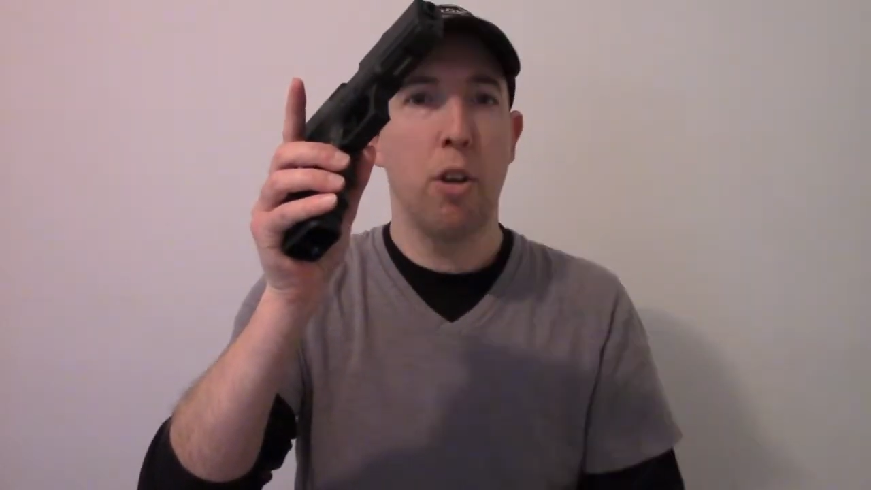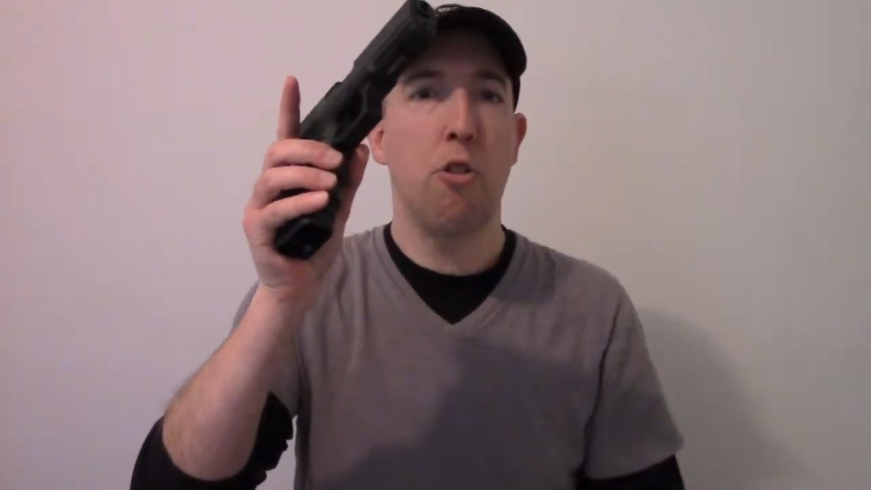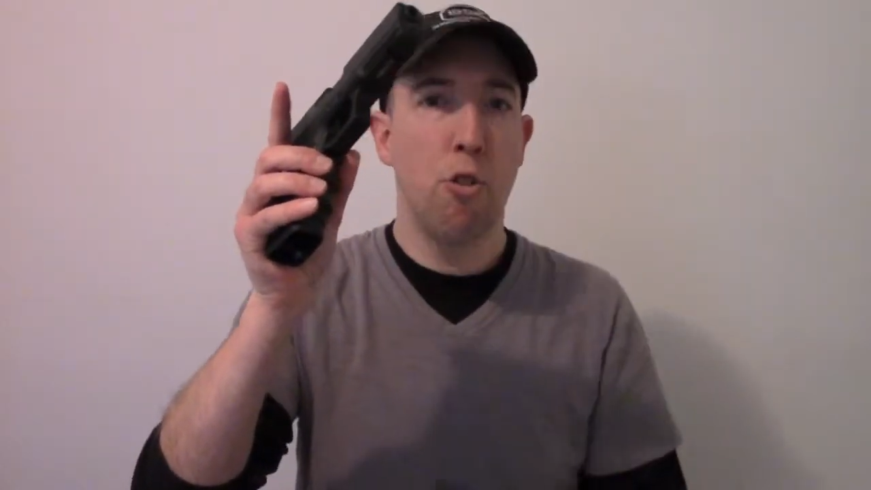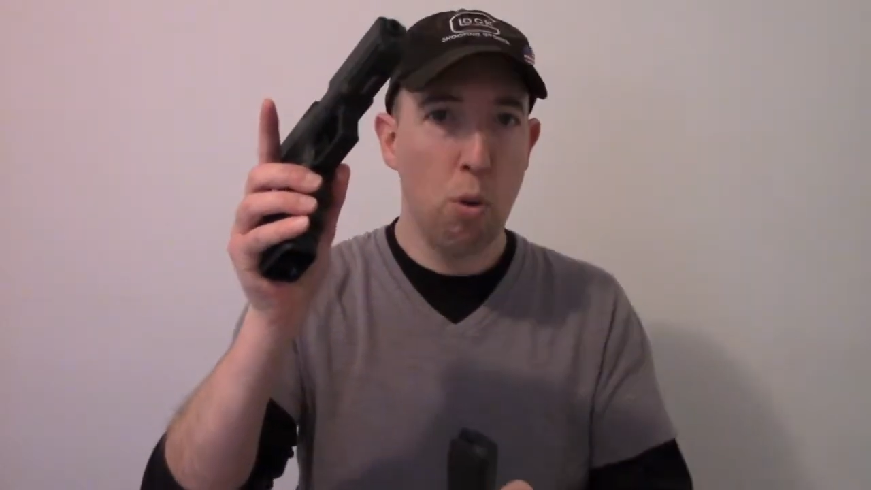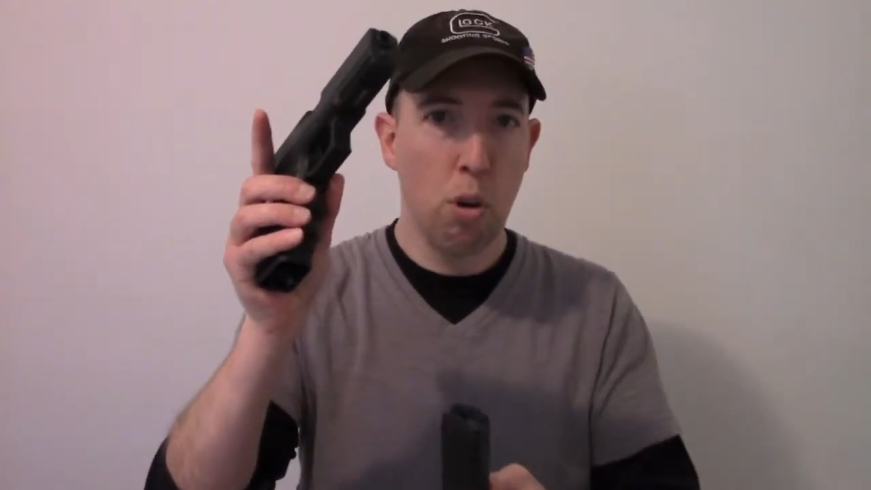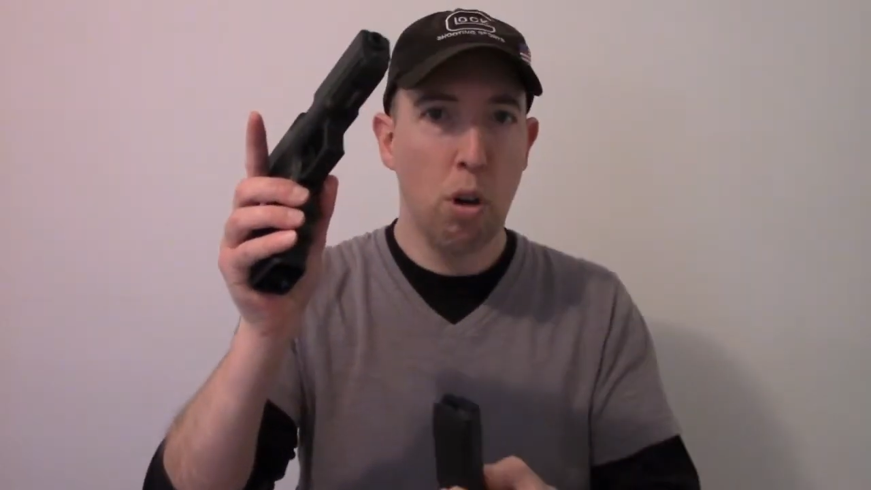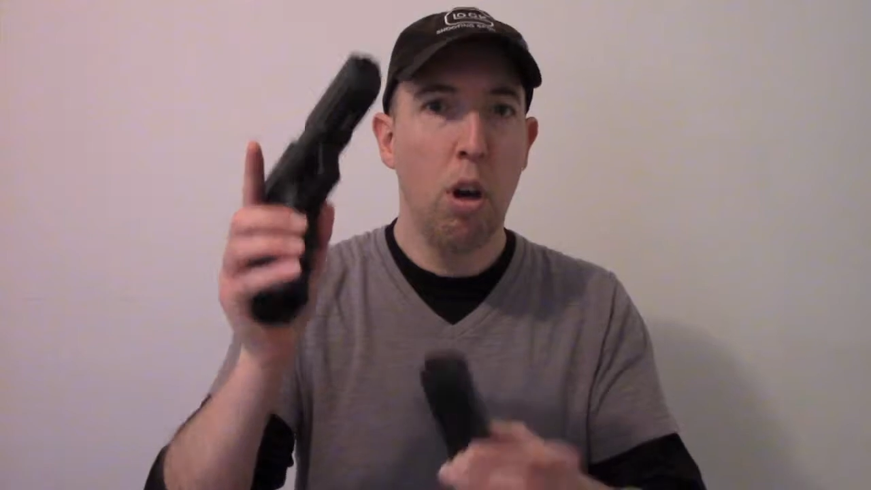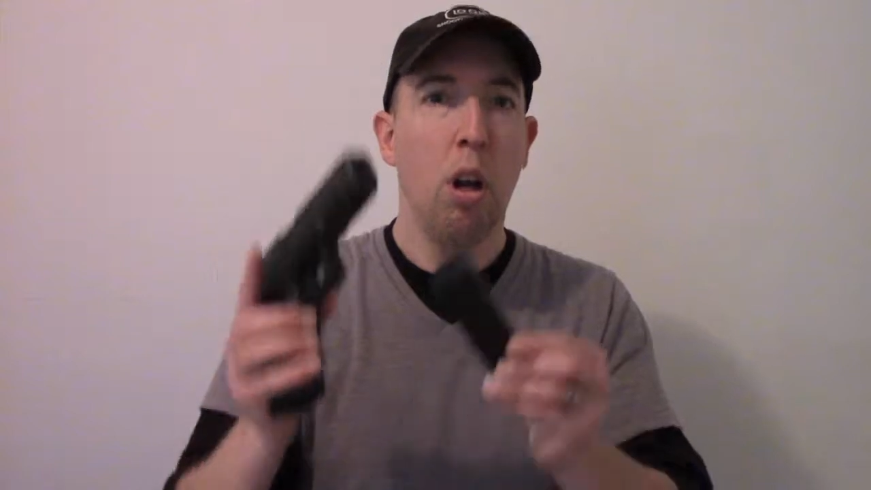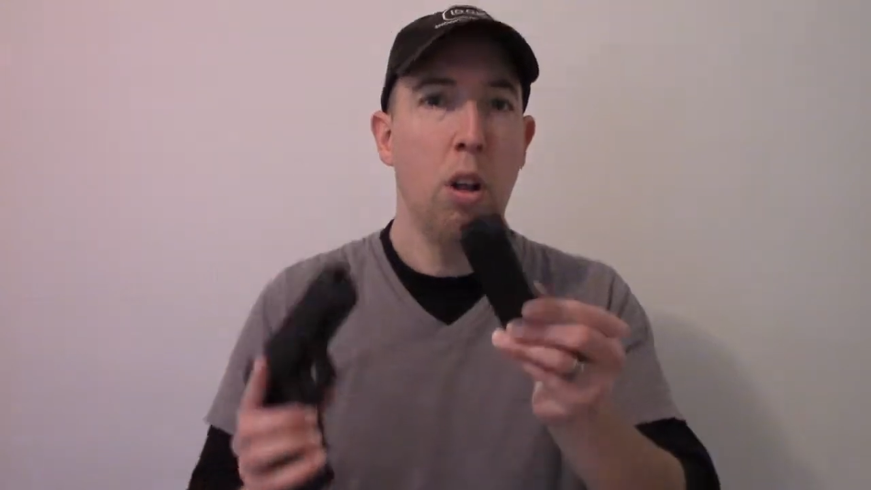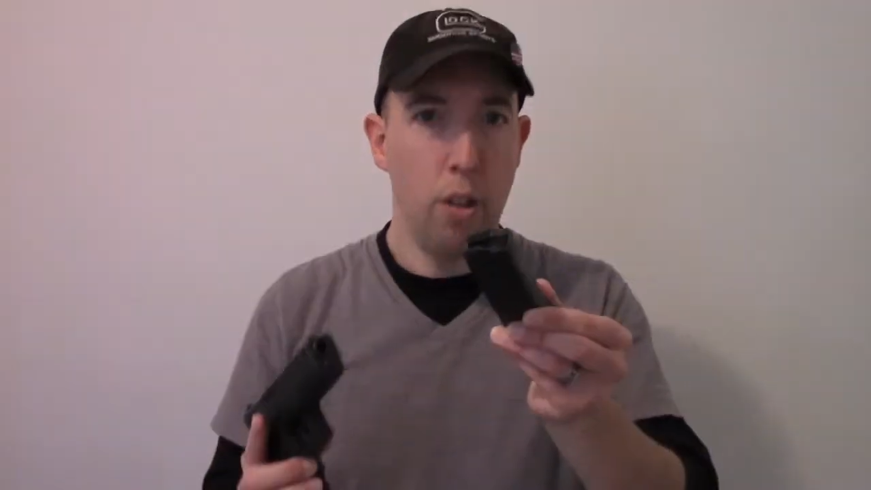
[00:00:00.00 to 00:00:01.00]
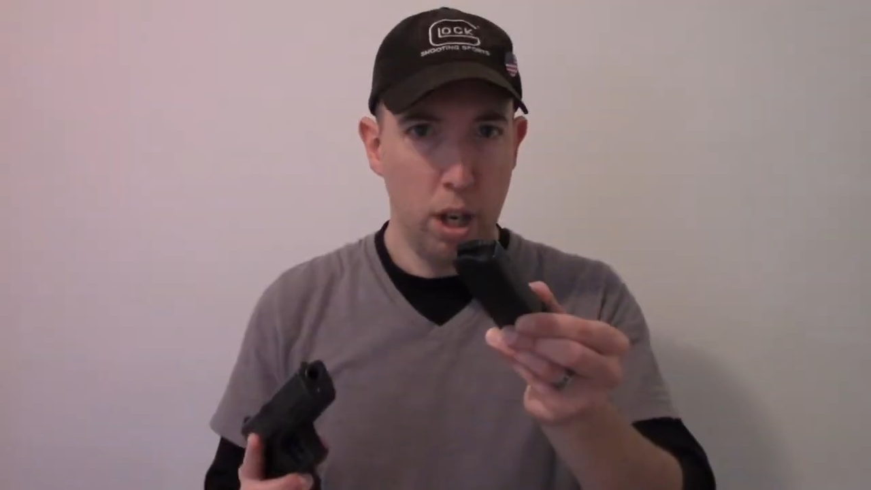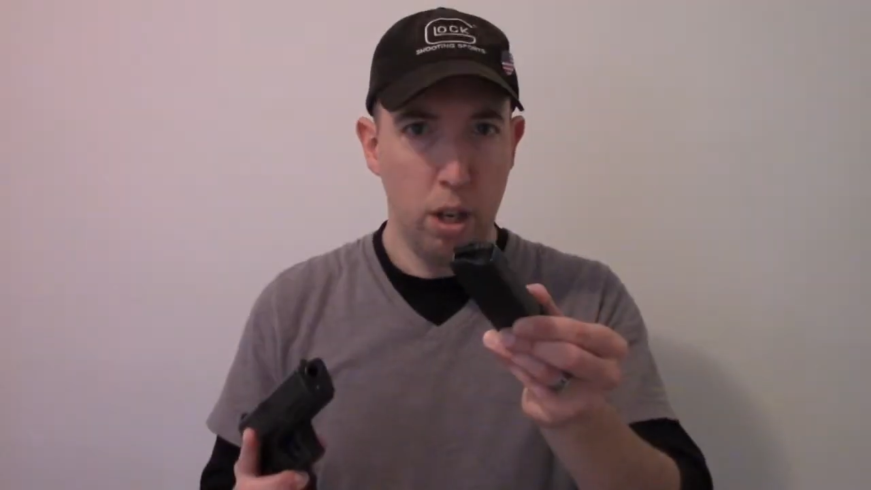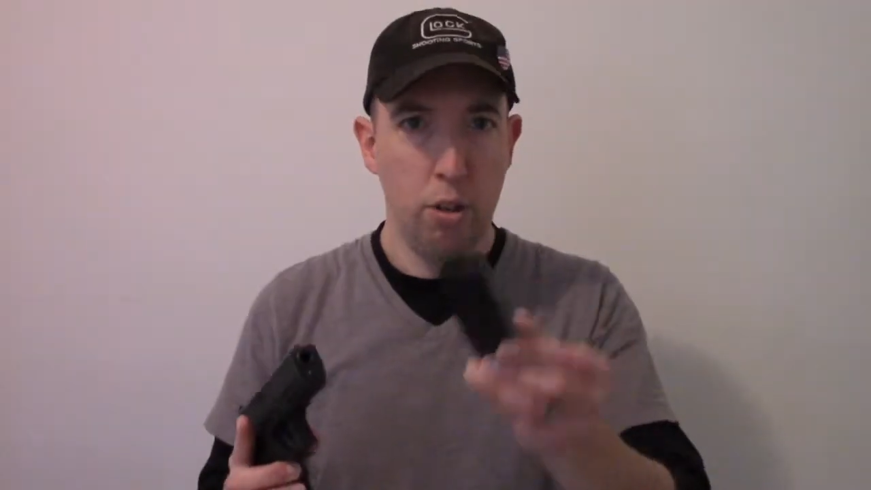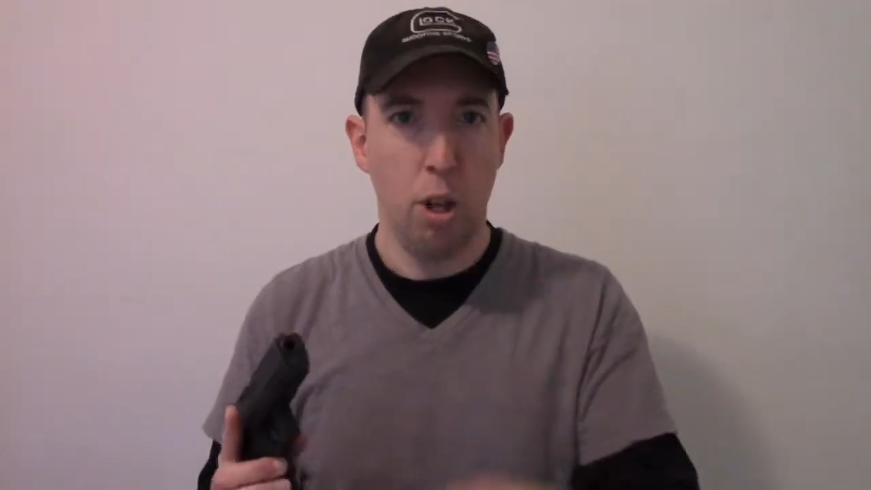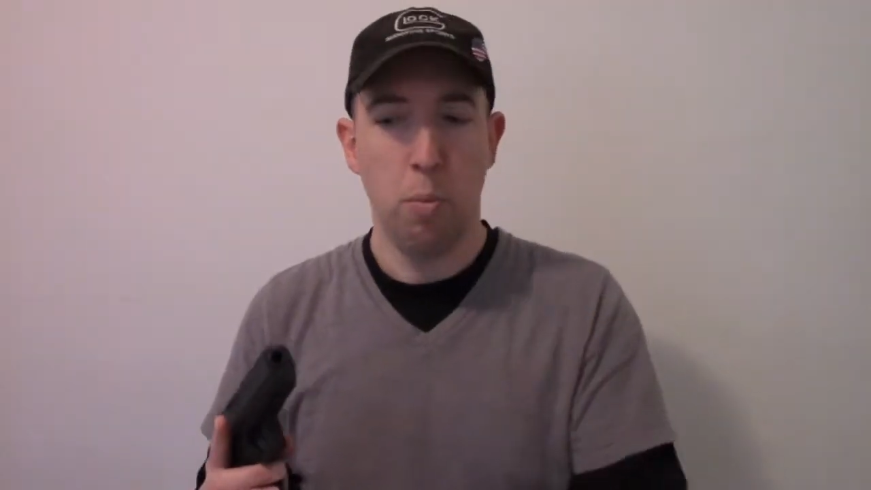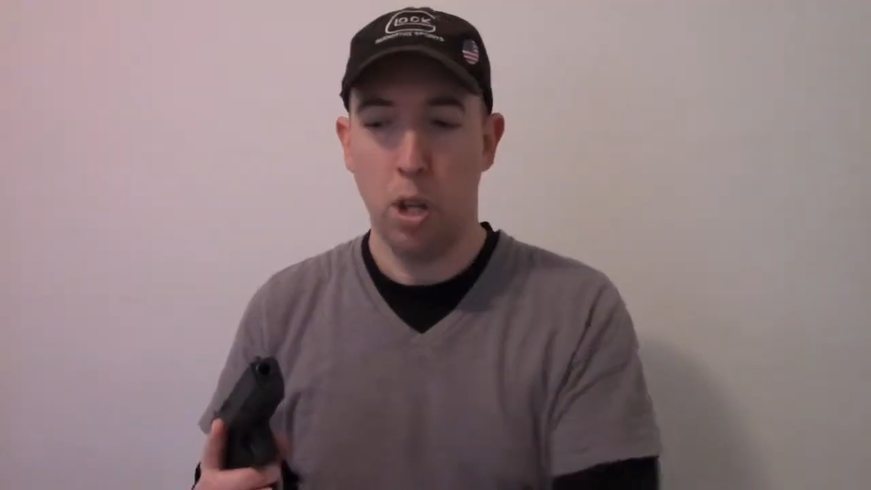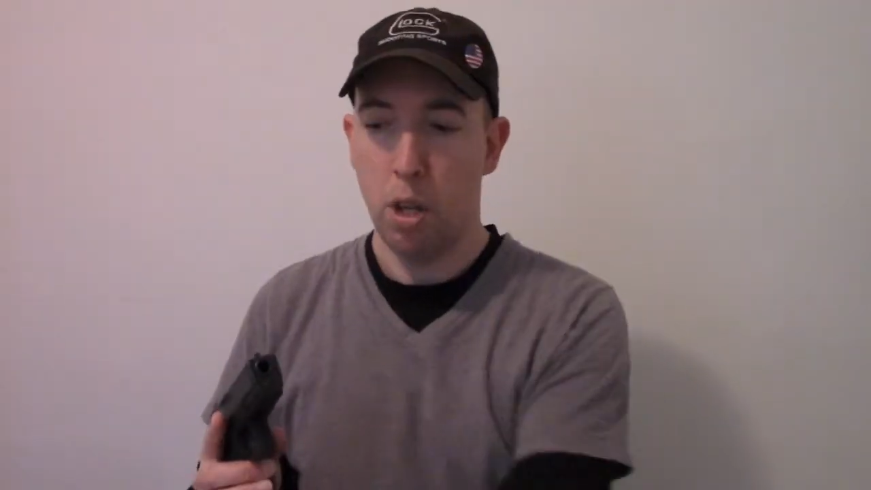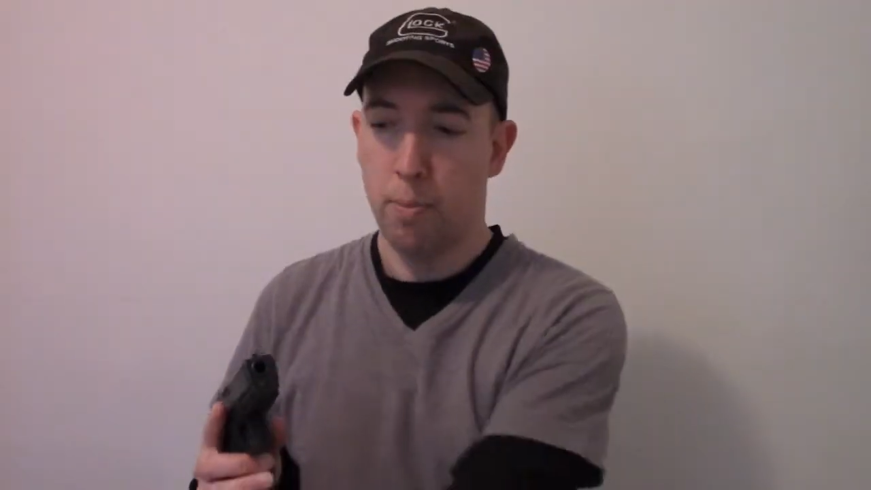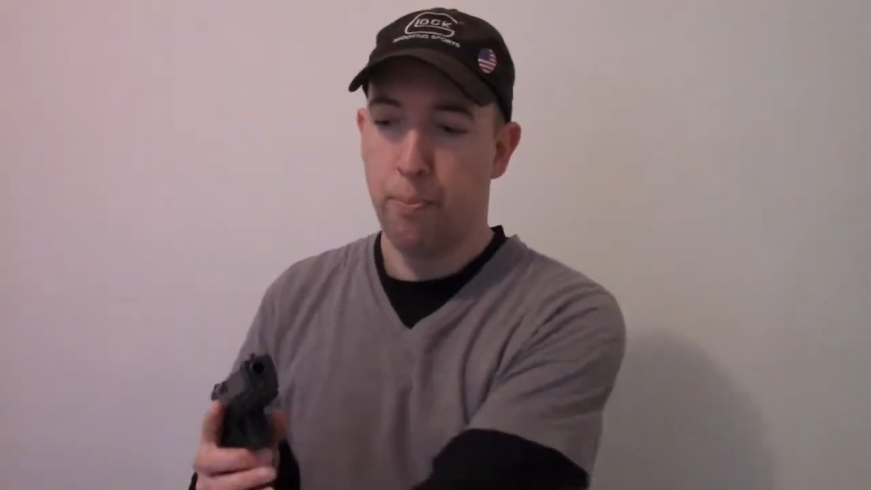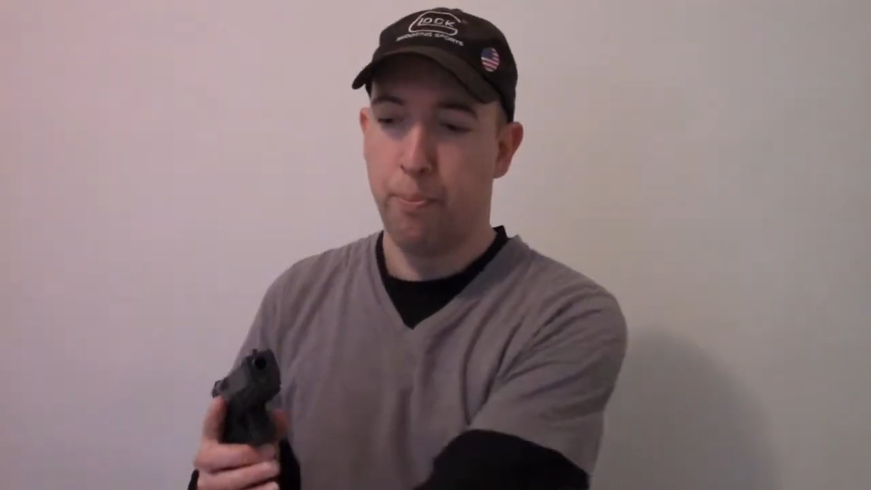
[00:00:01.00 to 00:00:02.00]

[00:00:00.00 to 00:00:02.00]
sure that it is empty.